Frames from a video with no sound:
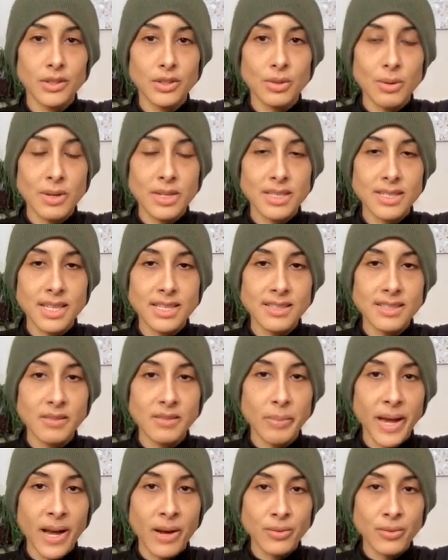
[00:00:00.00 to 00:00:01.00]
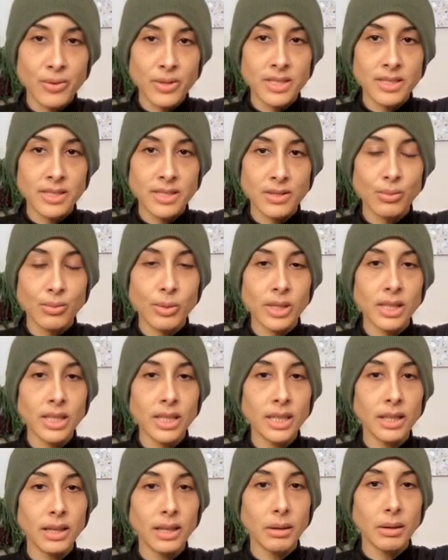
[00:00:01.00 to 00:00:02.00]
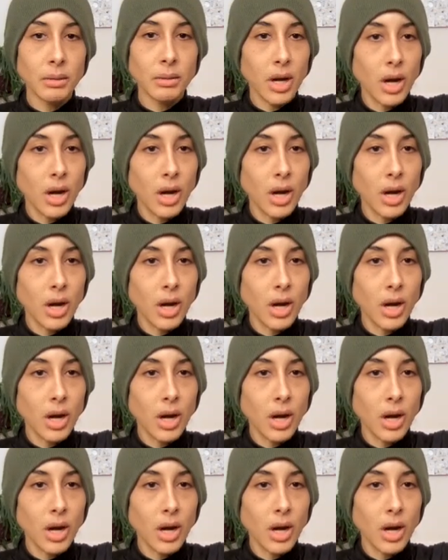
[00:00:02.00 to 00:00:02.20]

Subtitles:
So our sense of boundaries is really